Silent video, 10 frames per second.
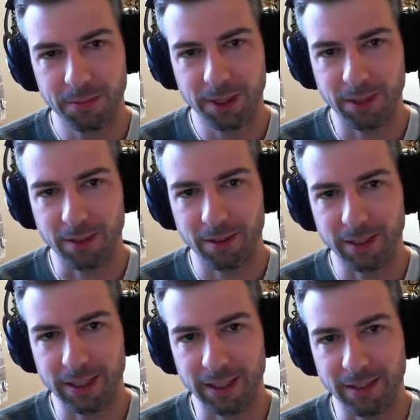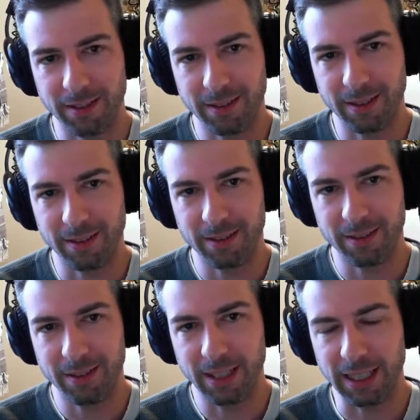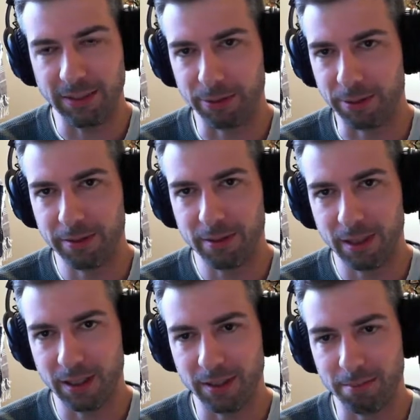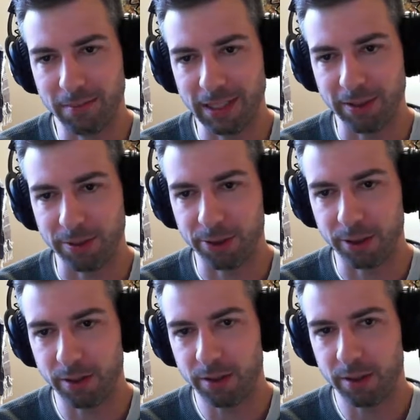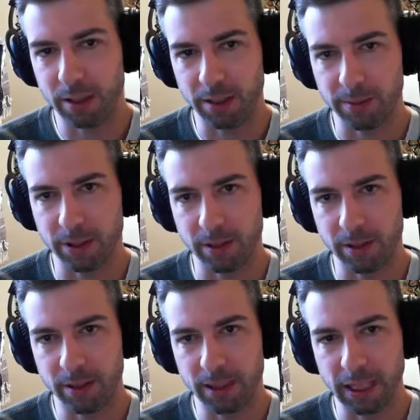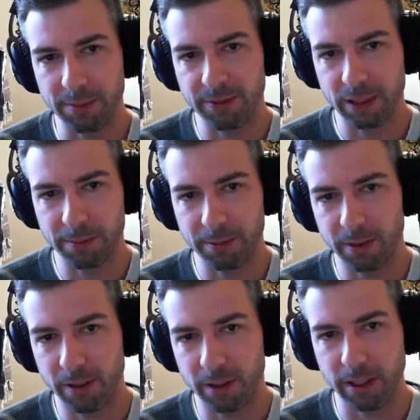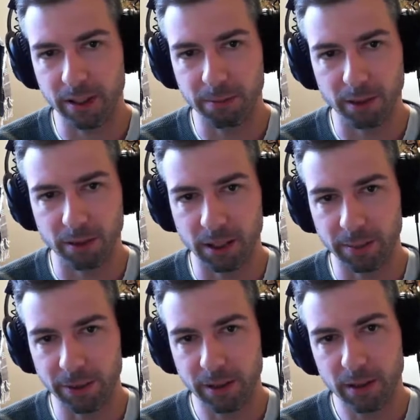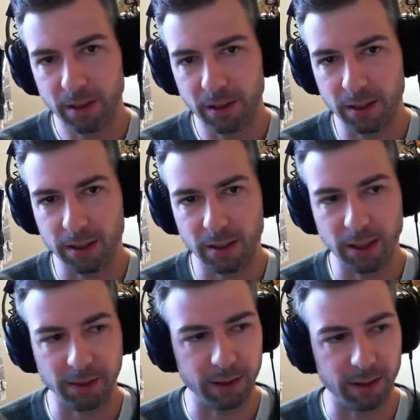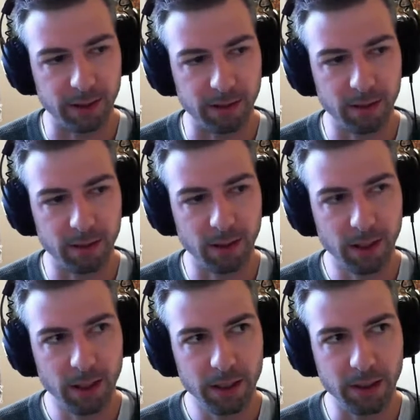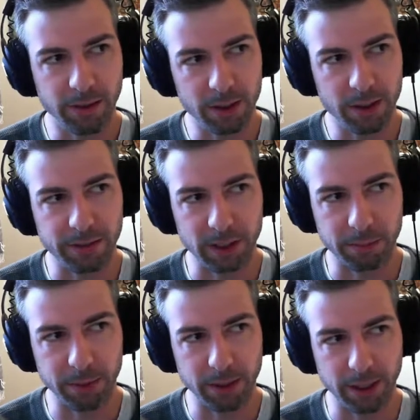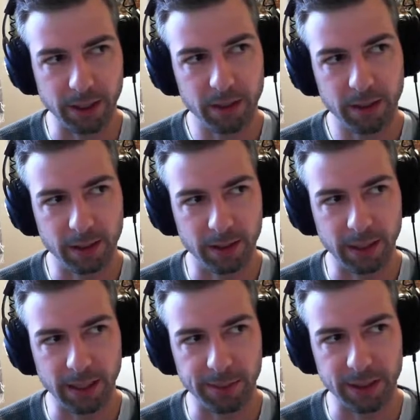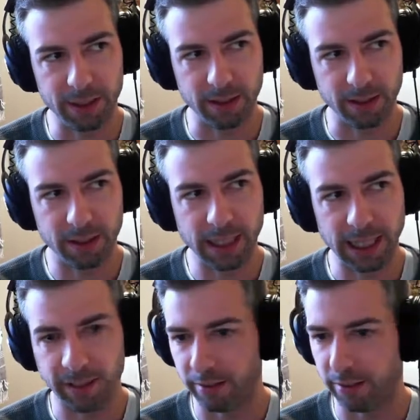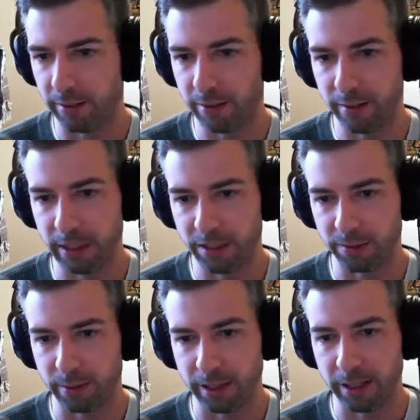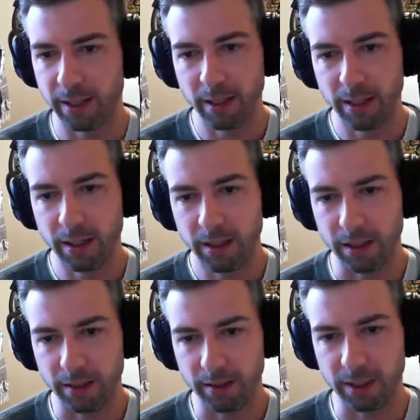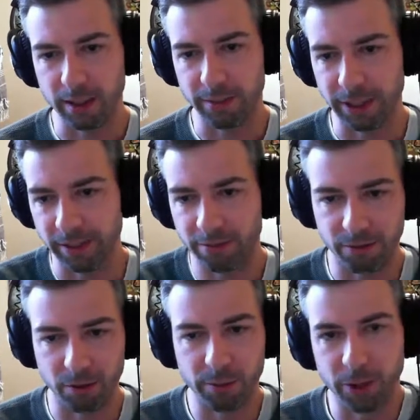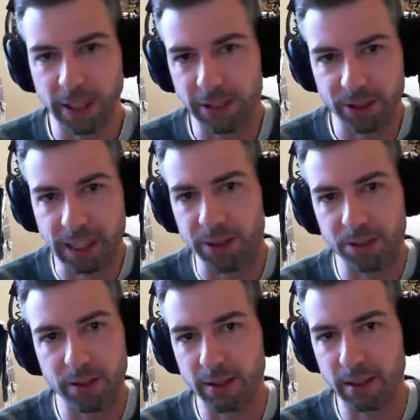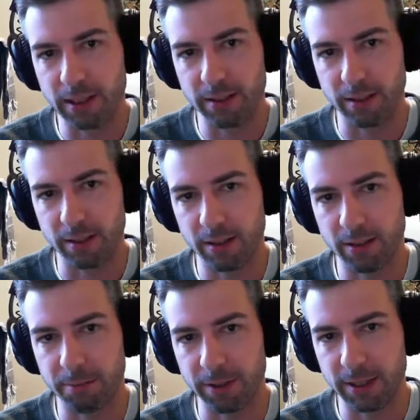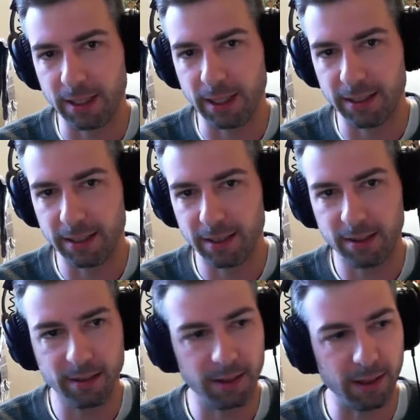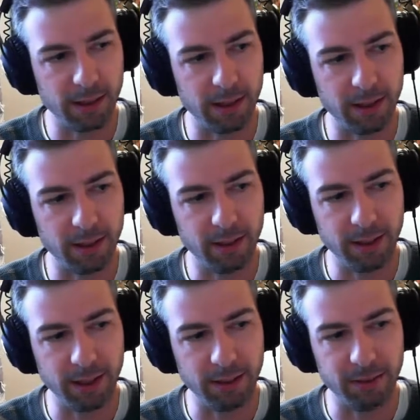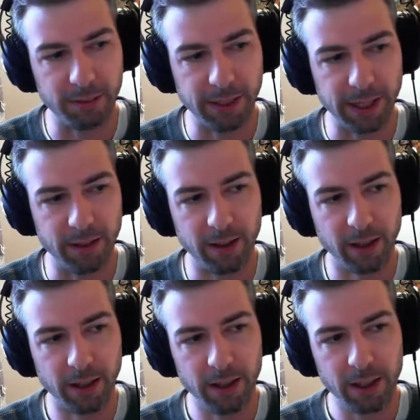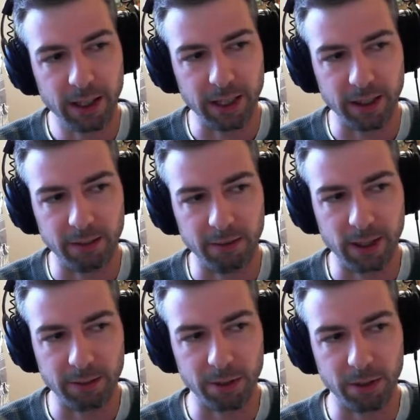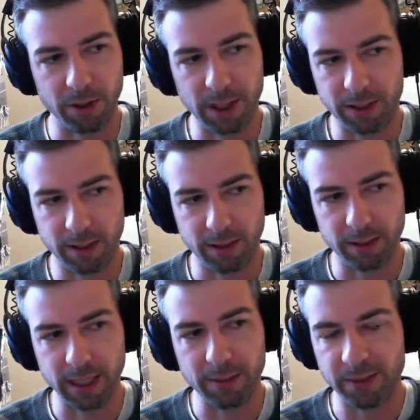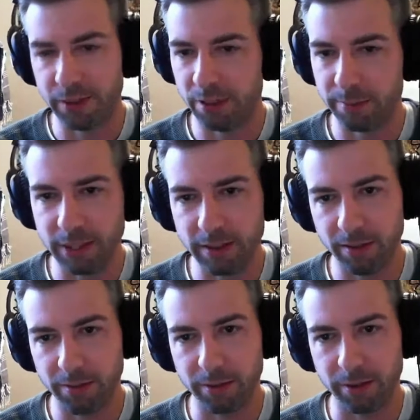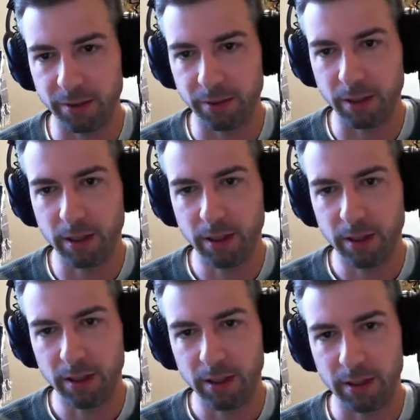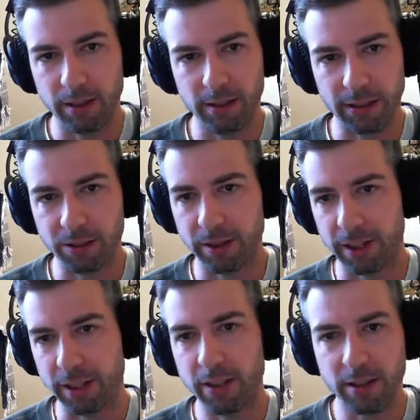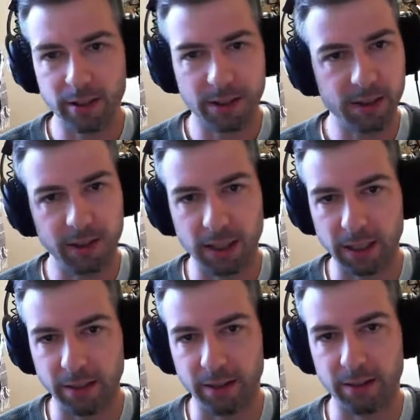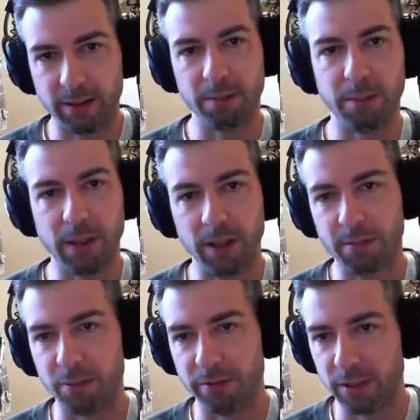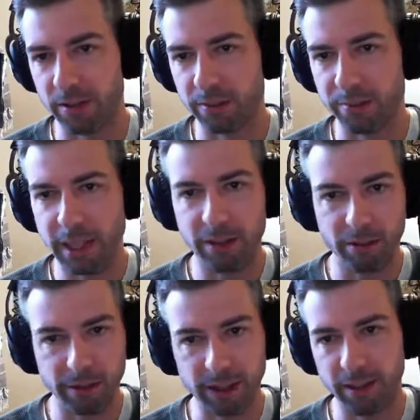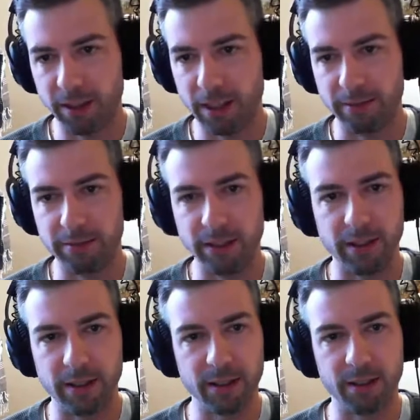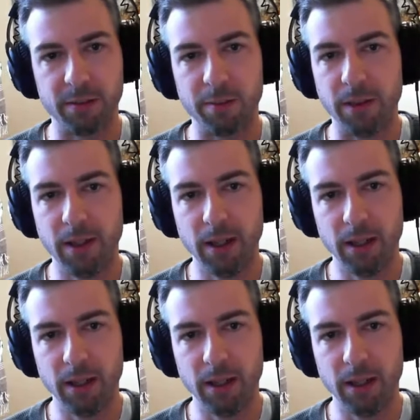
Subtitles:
Sure. Yeah. Hi, everyone. I'm Matthew Church. I'm a game developer and a programmer. I went to University of Alberta in Edmonton, Canada, and that's where I got my formal education as a computer scientist. And then from there, I broke into game development through electronic arts and moved on to BioWare. I've done some